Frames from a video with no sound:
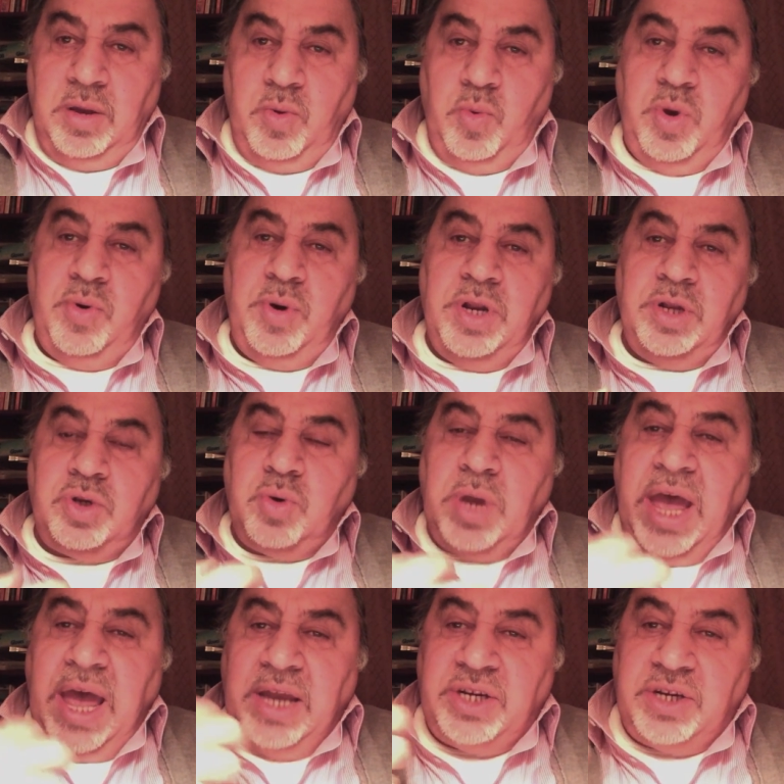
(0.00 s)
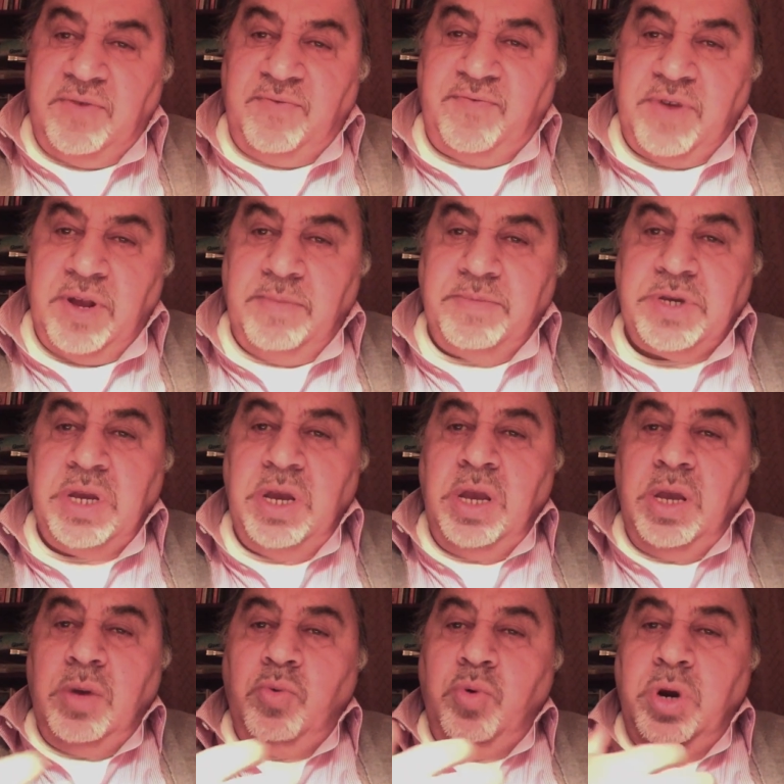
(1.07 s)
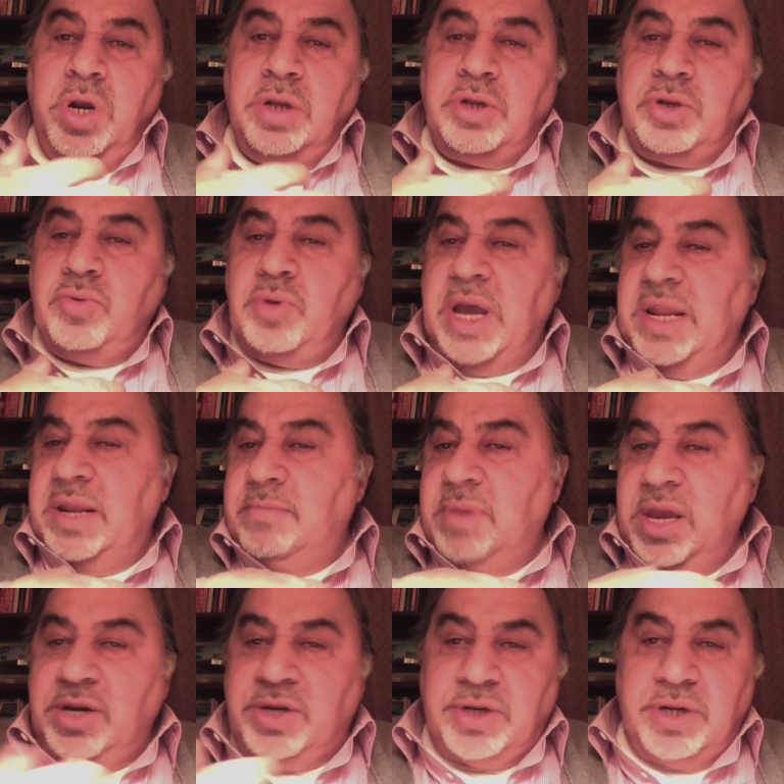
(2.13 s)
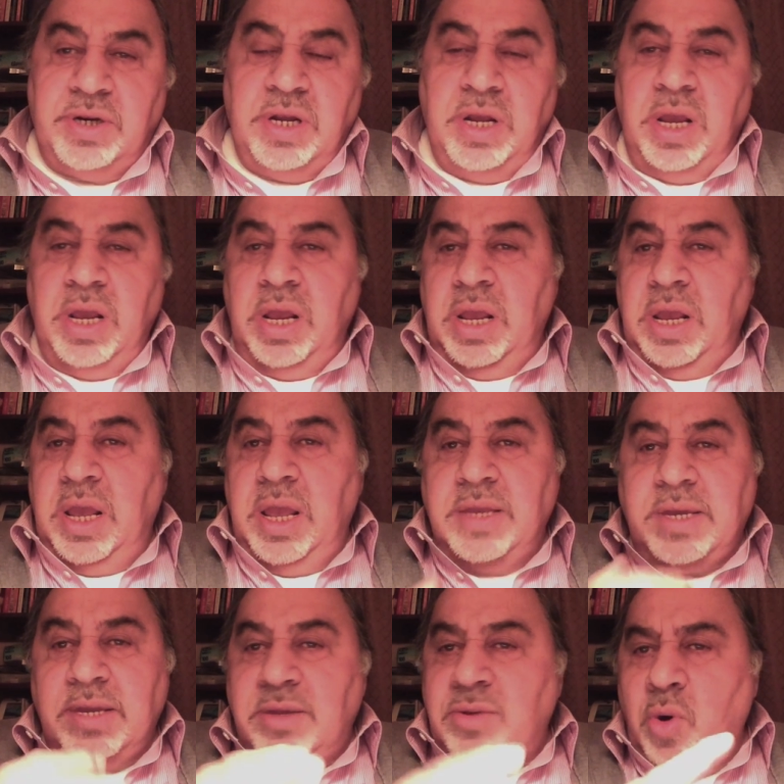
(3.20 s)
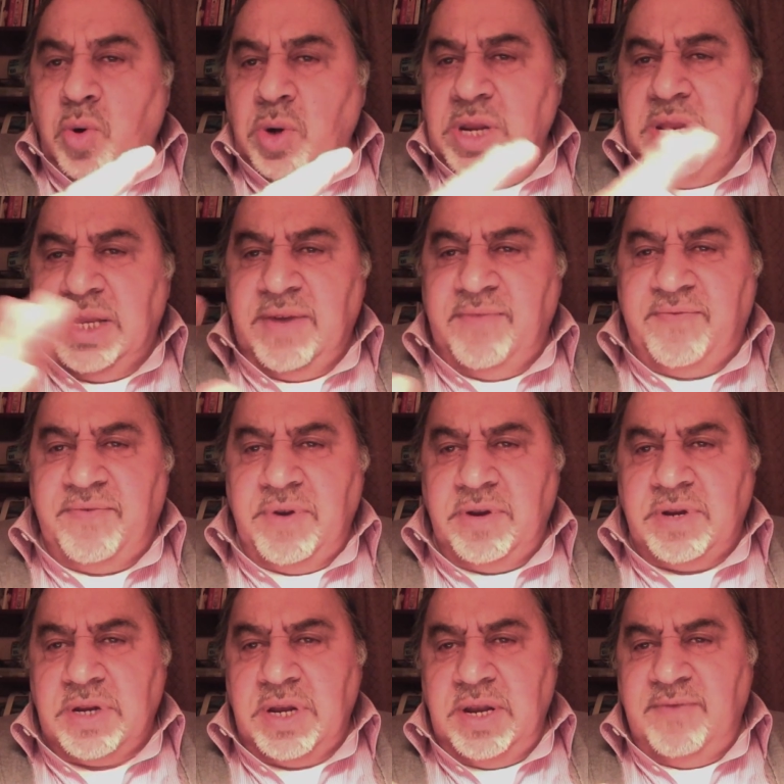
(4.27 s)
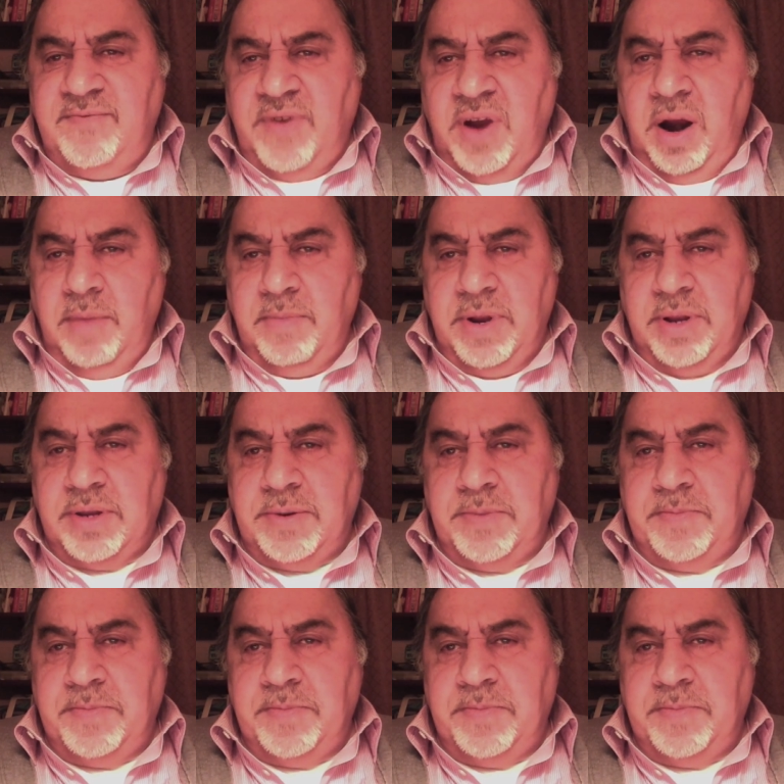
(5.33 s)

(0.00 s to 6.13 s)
We're into action films. We're into animation. It's a totally different environment.